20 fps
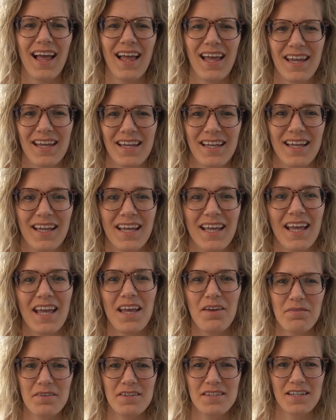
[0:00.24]
Hi!
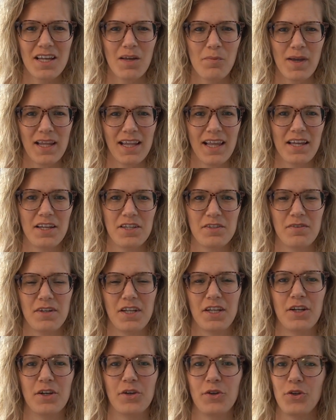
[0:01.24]
If you saw my latest
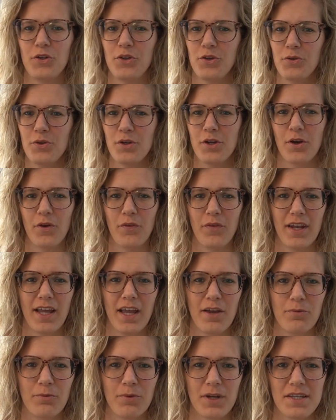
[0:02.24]
video, you know that
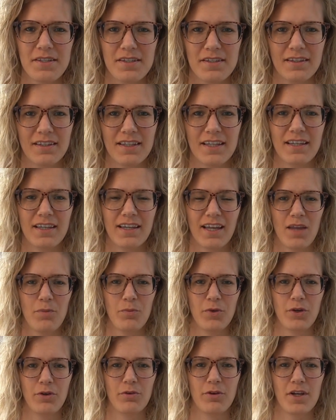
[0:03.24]
I recently
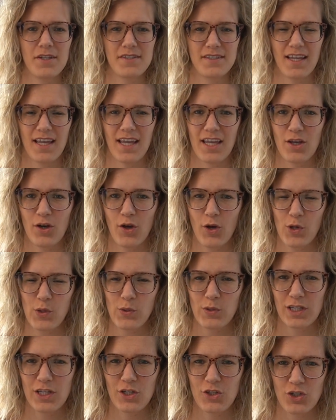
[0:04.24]
came across a
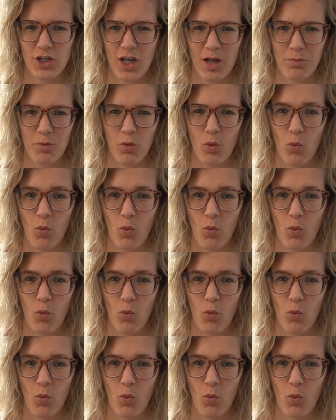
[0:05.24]
Oatly shop